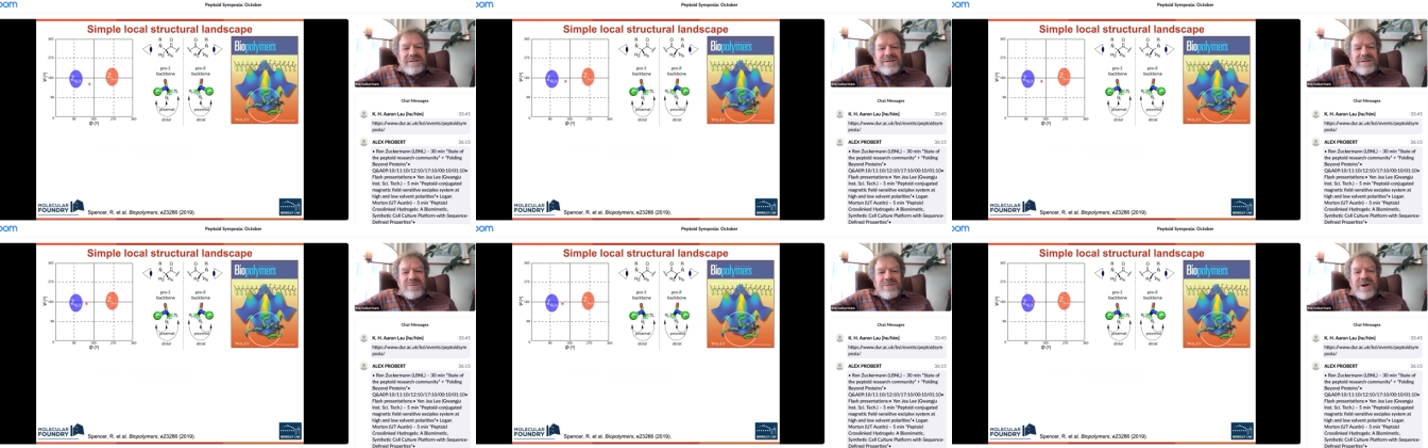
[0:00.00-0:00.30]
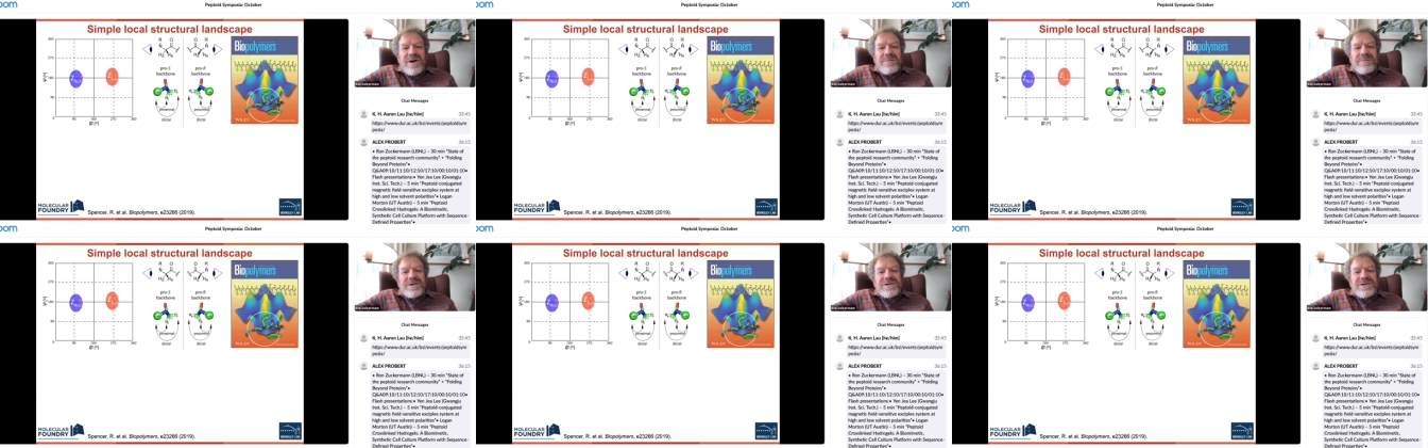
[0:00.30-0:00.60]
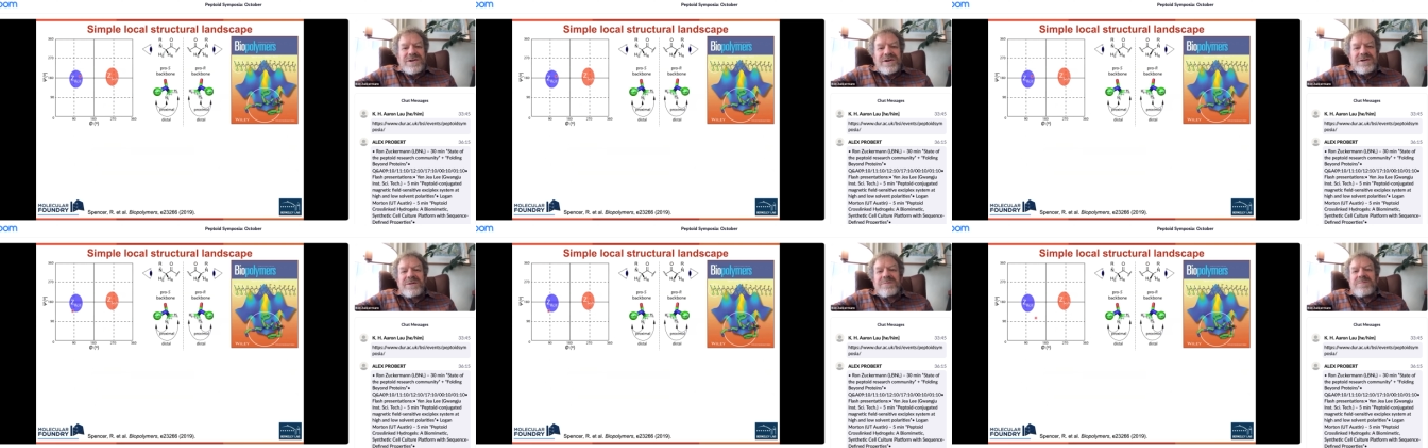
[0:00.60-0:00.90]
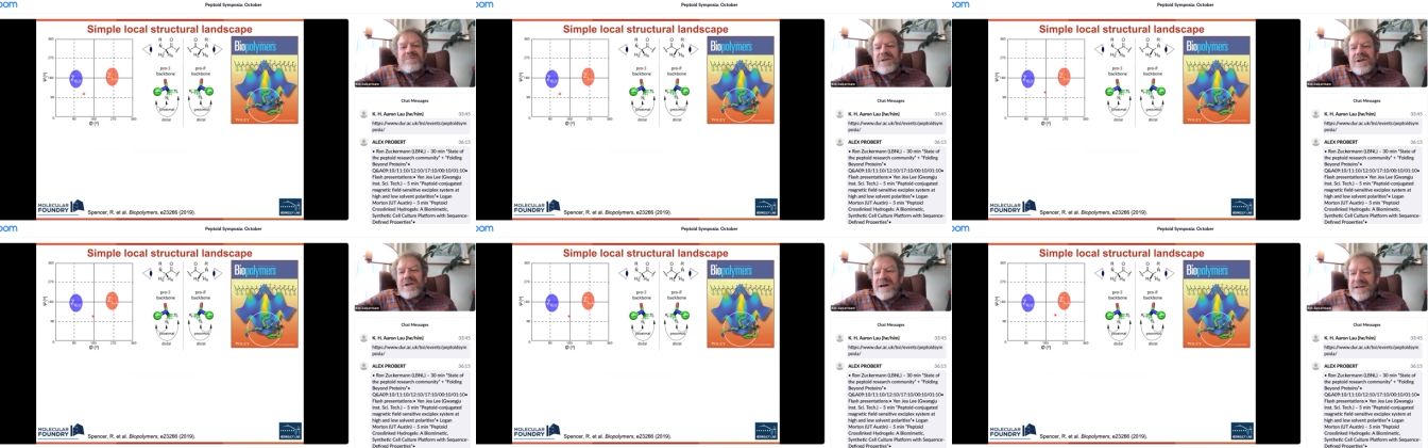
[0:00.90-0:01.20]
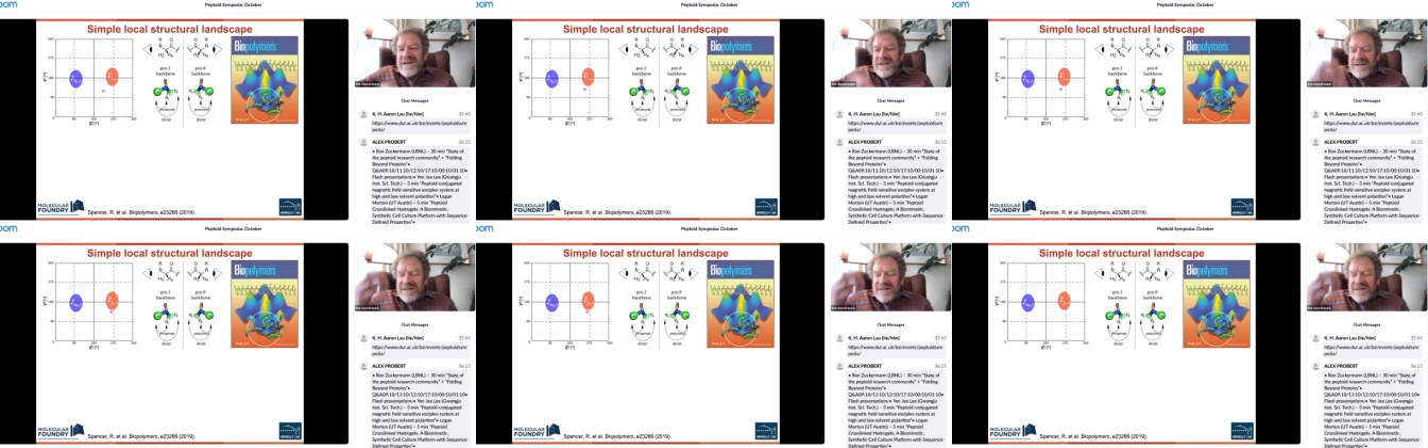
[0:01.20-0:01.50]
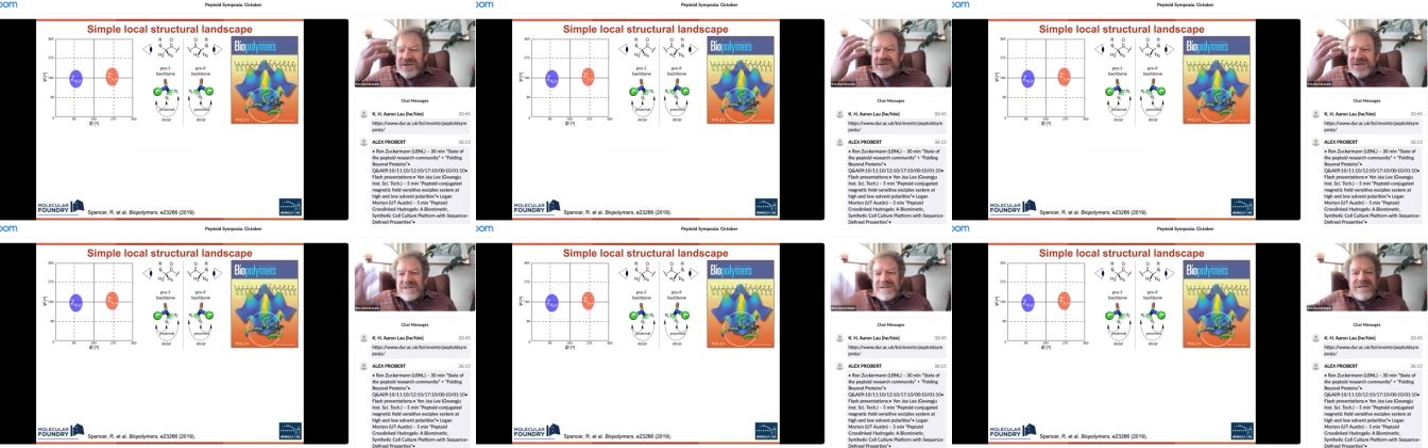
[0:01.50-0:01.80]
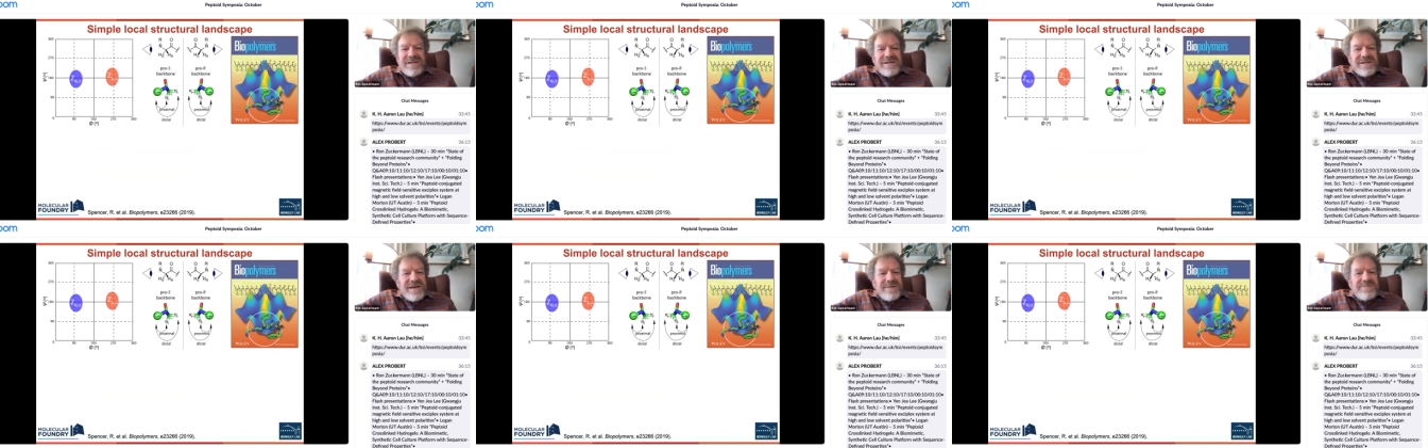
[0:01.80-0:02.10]
the Ramachandran plot, at least
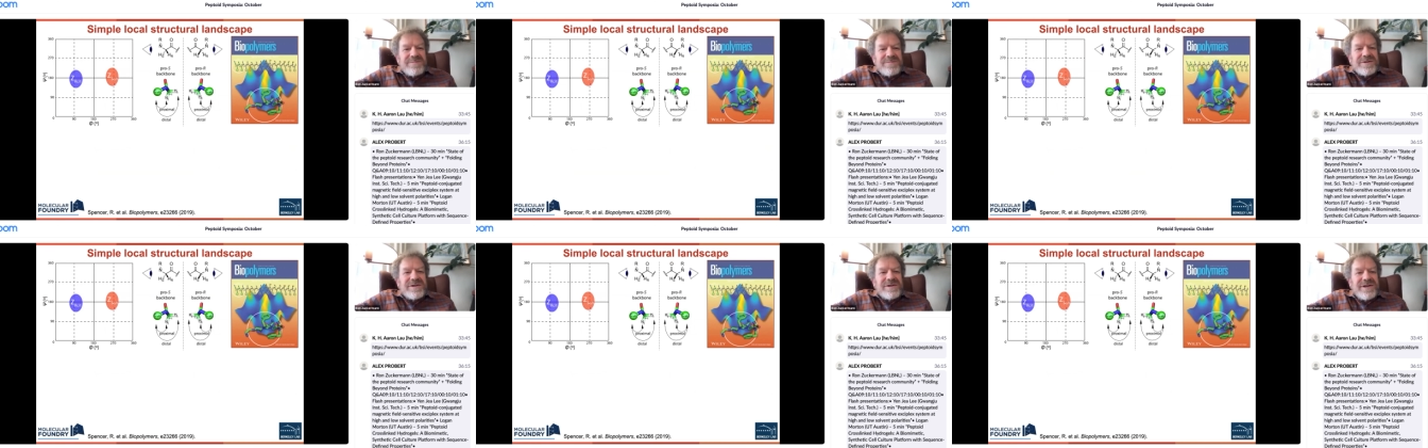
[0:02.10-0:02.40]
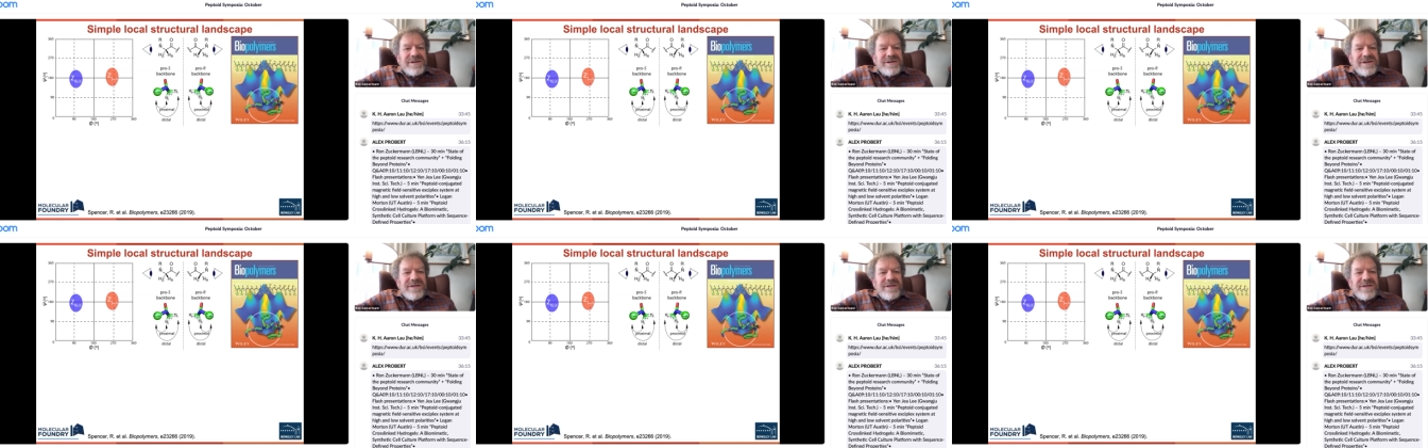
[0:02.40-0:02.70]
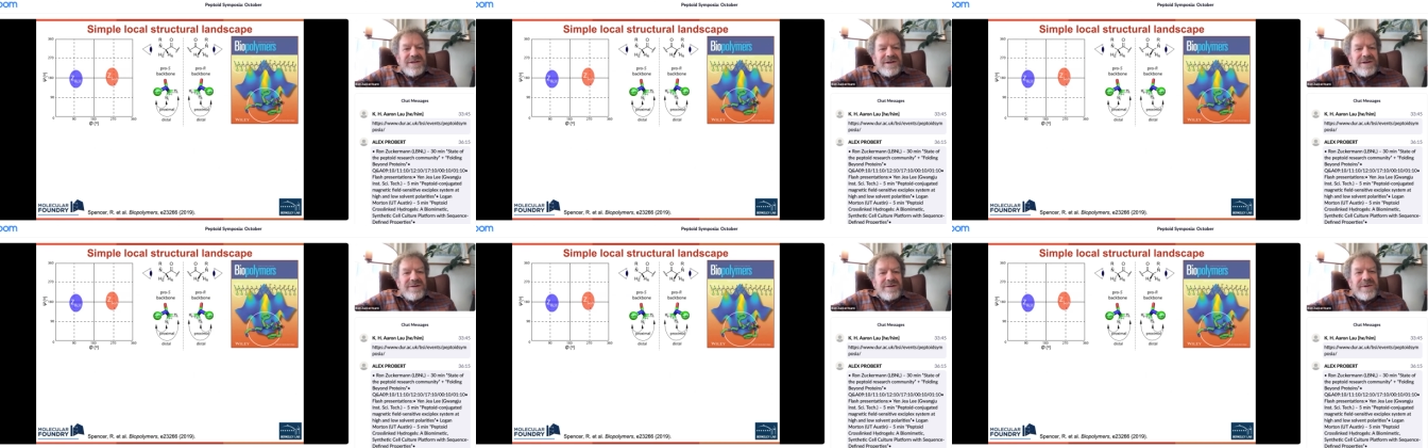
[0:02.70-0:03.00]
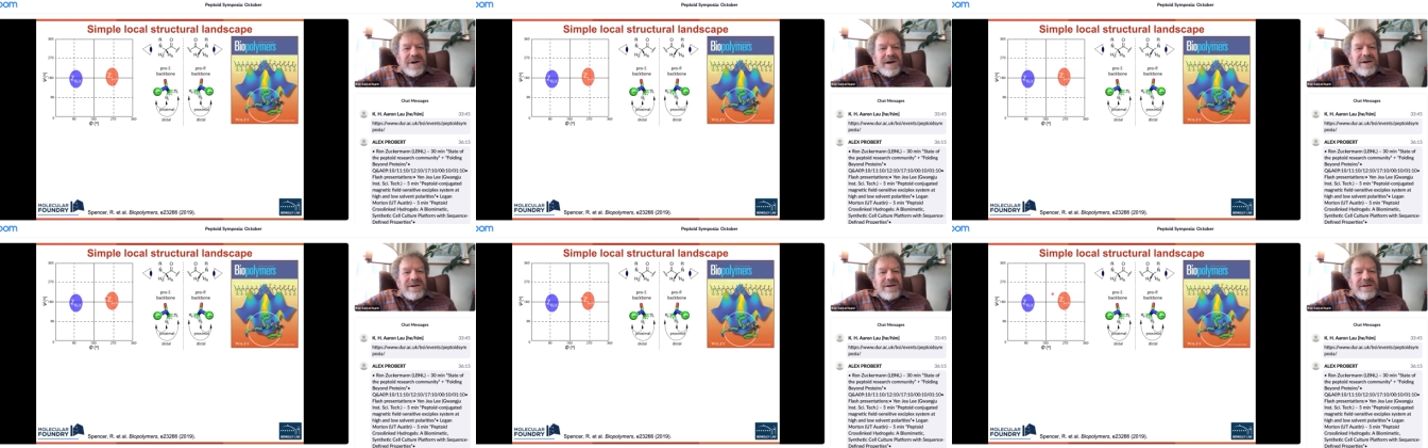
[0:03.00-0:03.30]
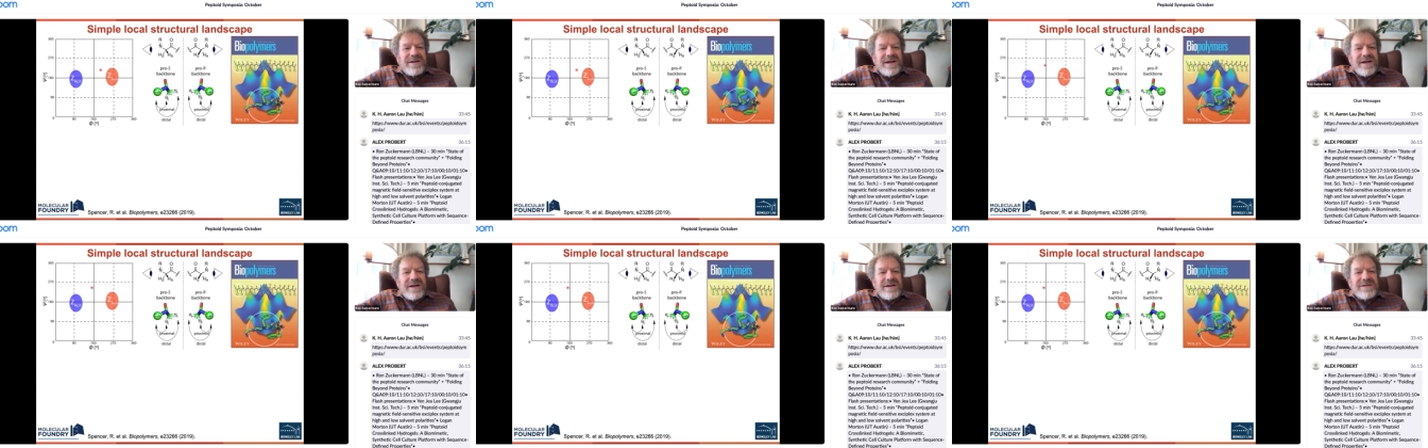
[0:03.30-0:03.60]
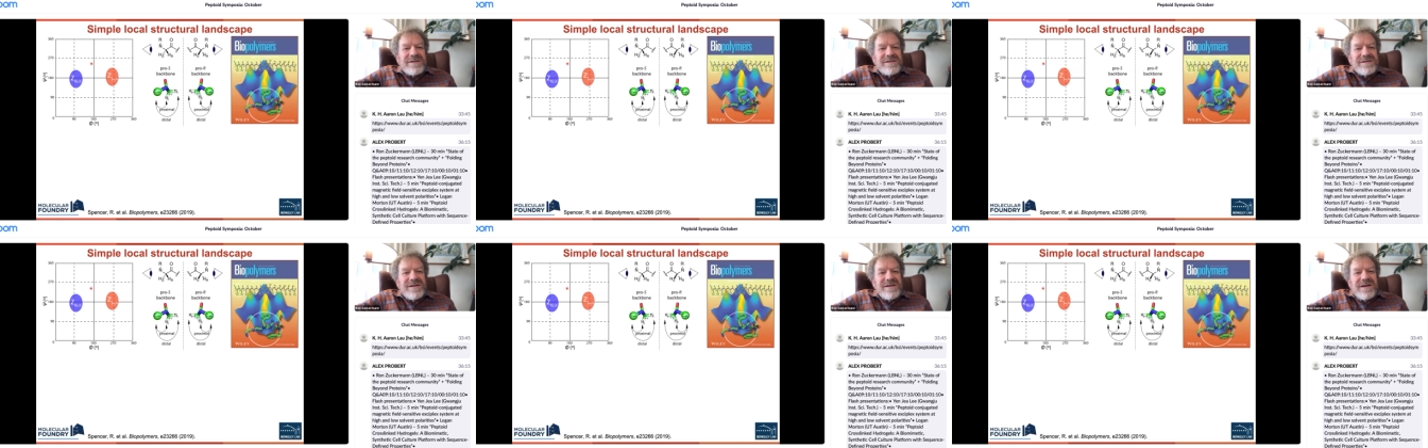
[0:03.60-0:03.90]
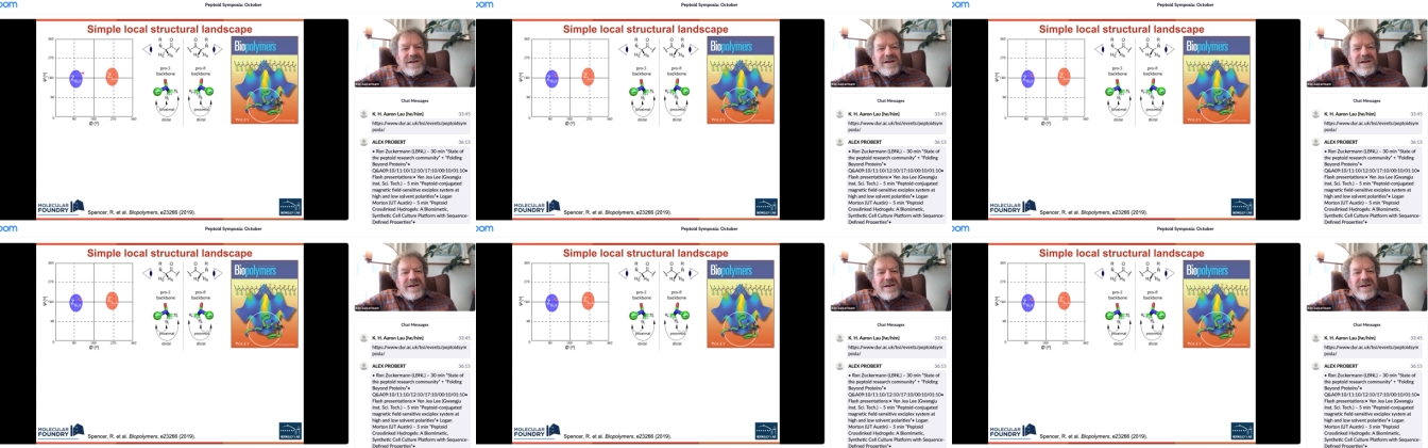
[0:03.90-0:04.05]
conceptually, to think about it as